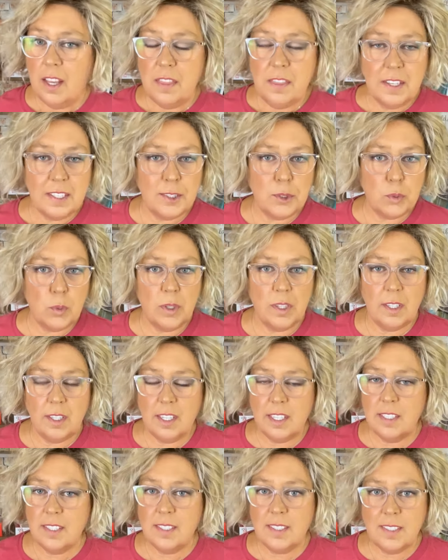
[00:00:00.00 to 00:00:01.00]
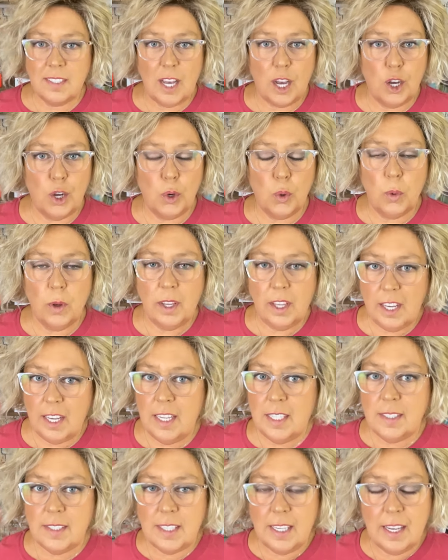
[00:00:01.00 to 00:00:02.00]
This one is so
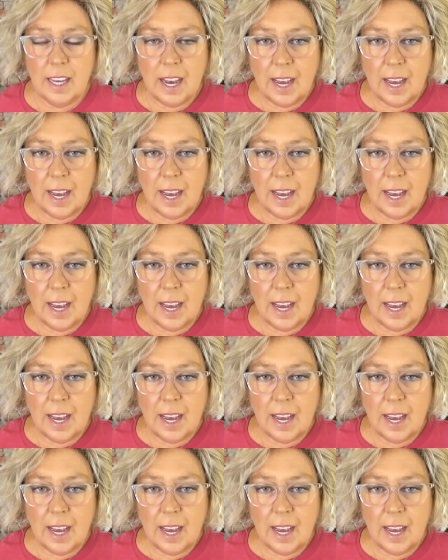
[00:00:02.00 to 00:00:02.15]
easy.